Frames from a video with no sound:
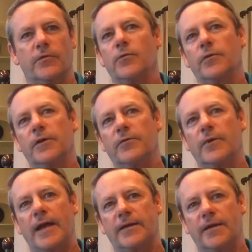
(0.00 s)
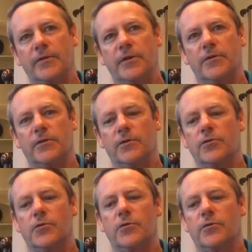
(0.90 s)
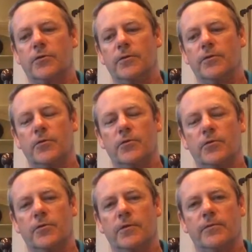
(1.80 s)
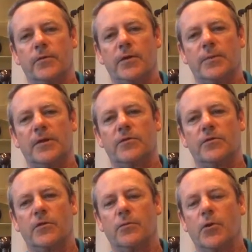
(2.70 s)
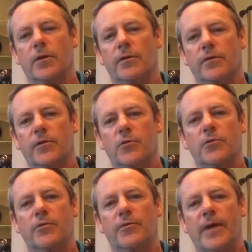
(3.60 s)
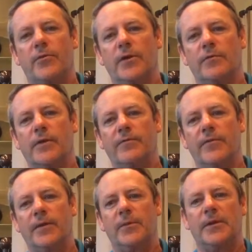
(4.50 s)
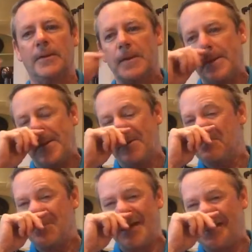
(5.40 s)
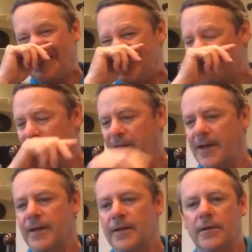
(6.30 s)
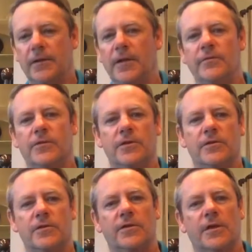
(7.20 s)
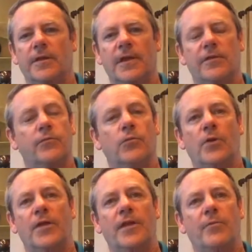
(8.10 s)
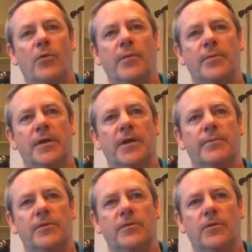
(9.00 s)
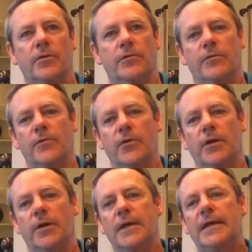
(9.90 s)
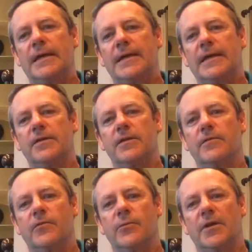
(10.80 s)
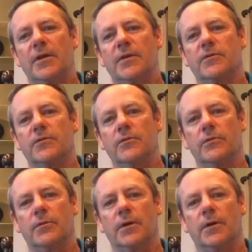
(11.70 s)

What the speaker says: for different activities at the church. So the church was a very big part of the social fabric of our family. But they loved Jesus, and that's the way they brought me up, and so it was very easy for me to